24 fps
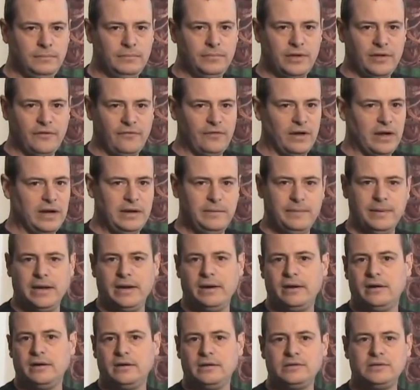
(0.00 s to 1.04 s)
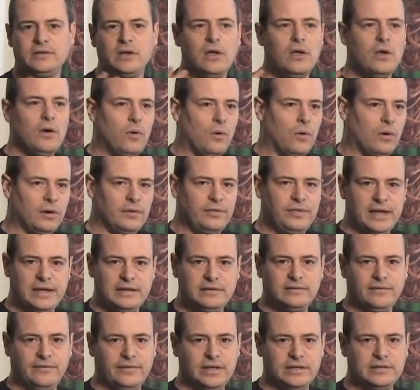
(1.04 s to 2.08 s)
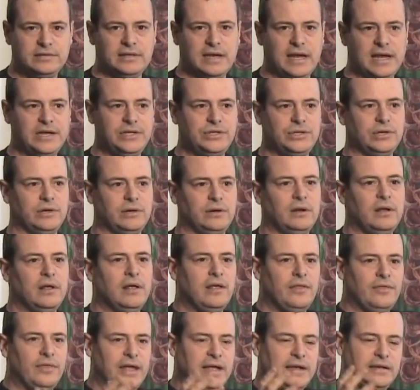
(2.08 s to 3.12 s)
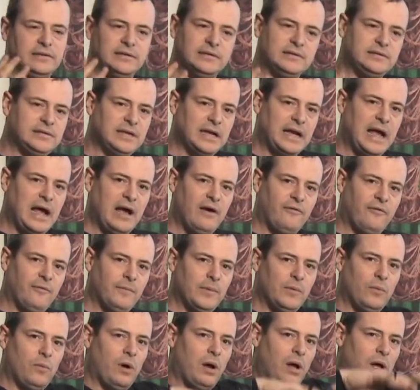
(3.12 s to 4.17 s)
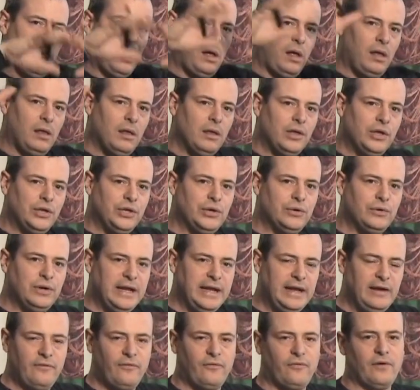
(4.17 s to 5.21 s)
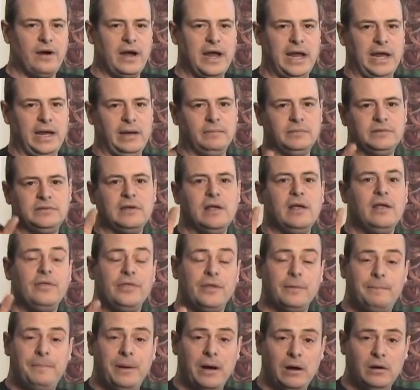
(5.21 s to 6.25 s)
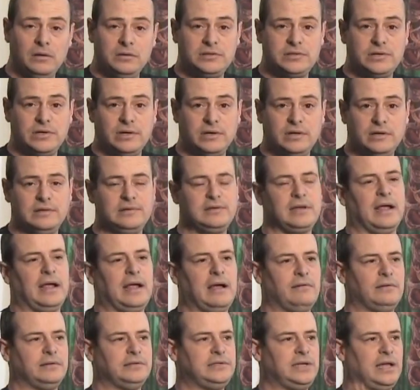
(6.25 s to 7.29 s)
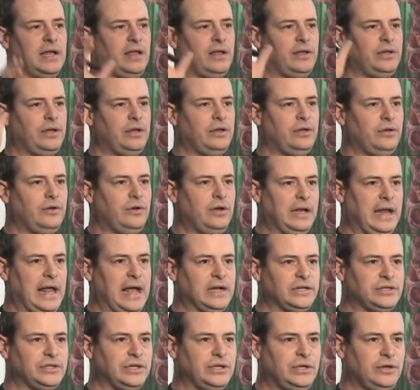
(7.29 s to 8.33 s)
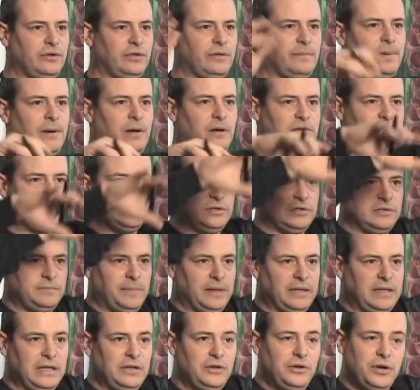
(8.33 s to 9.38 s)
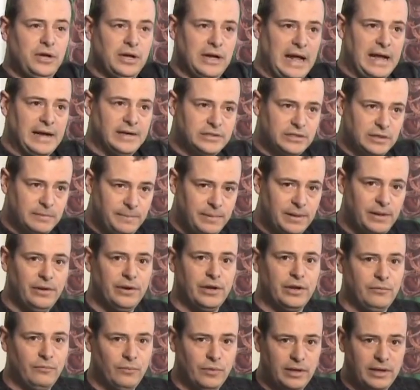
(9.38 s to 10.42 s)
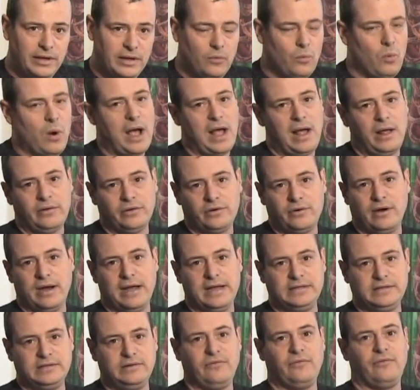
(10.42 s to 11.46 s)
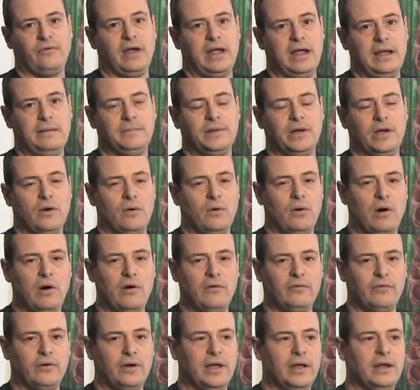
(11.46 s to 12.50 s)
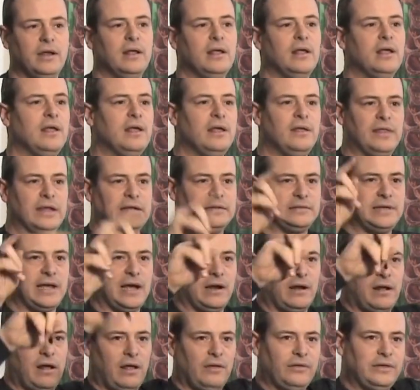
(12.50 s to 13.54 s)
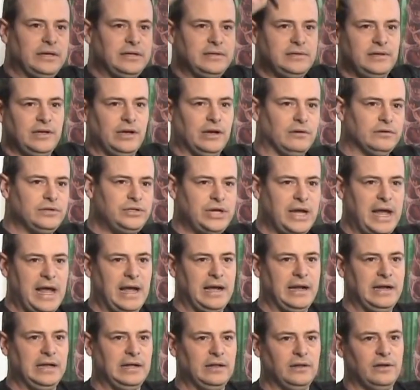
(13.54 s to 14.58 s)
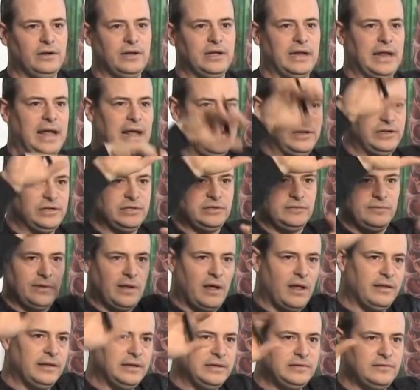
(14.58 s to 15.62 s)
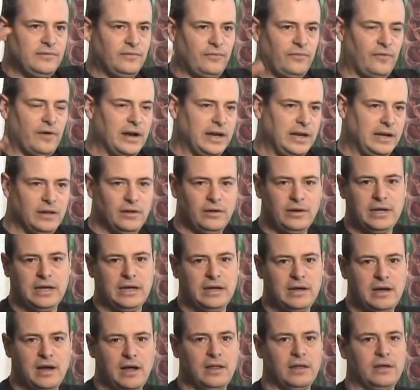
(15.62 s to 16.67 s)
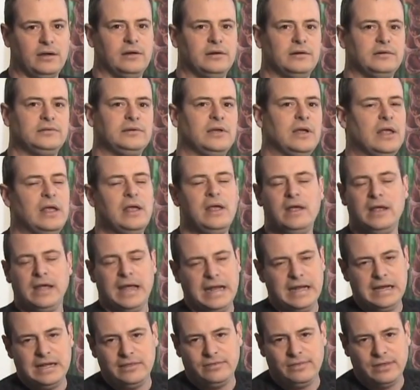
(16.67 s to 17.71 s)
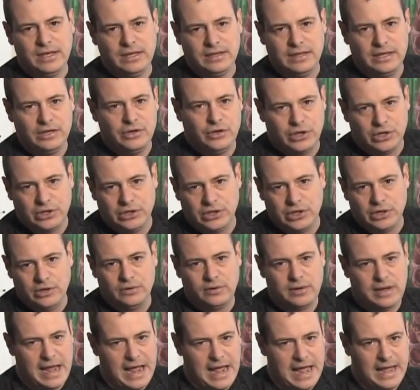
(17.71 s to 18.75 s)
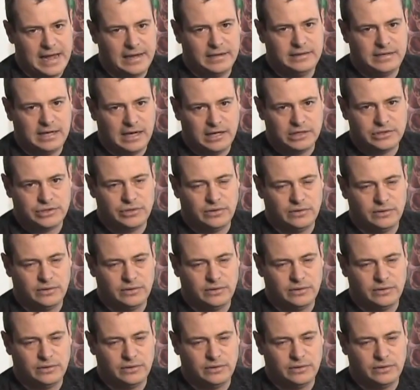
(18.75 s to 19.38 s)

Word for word: the funny mirrors or things of this nature, things that stick out from the wall, unique frames, the posters, like I was telling you, you can actually do the posters, but then you could actually build a really wild, crazy frame to go over it that's got all these, you know, jaggedy looking edges with all these funny looking colors. Anything that you can do to add texture and